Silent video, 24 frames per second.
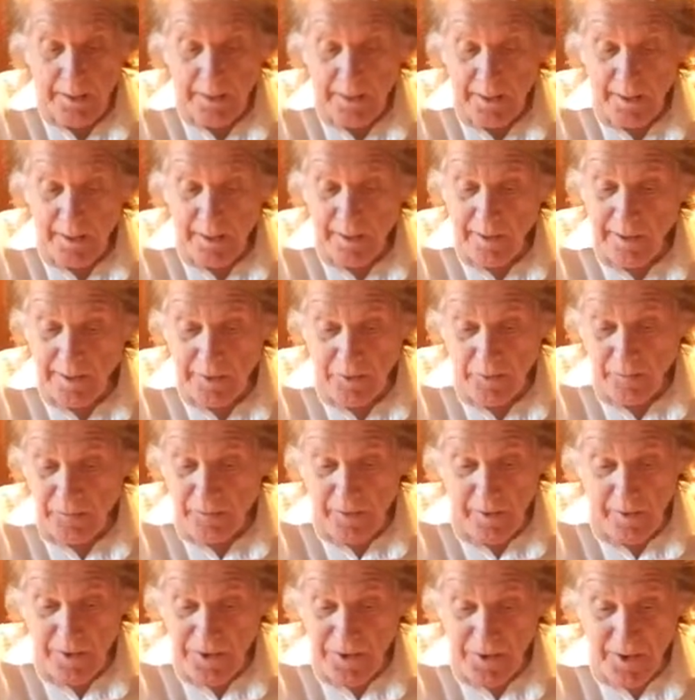Now, as
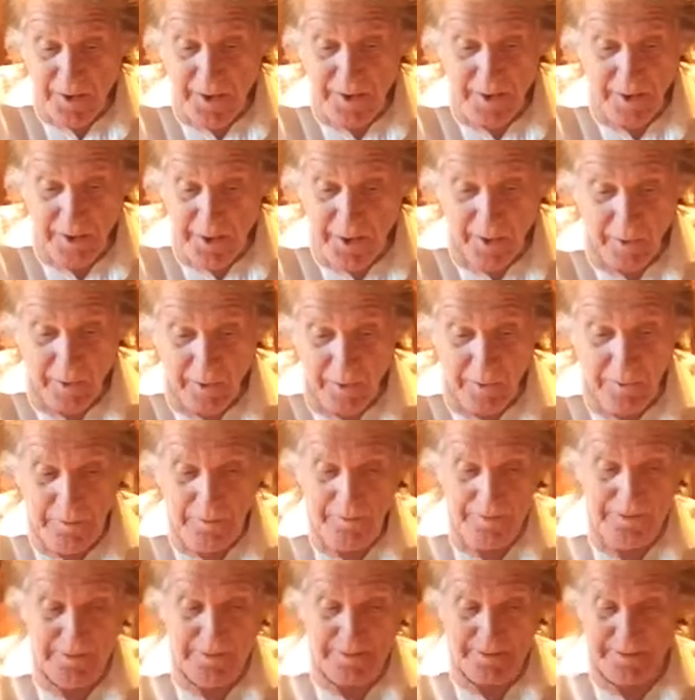far as I know,
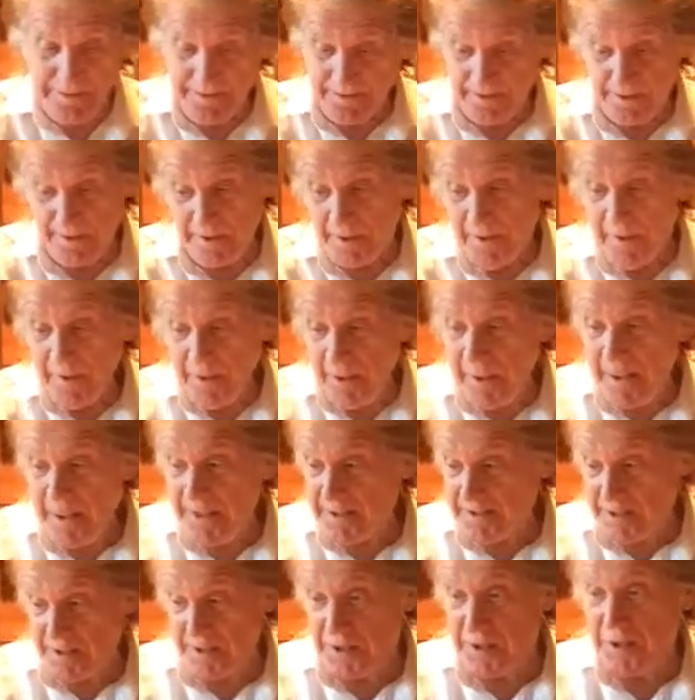you're not
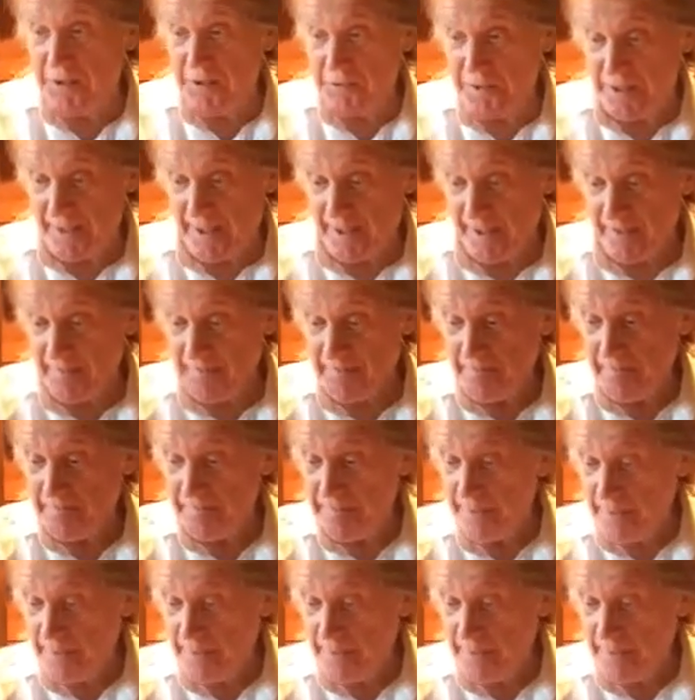allowed to do that.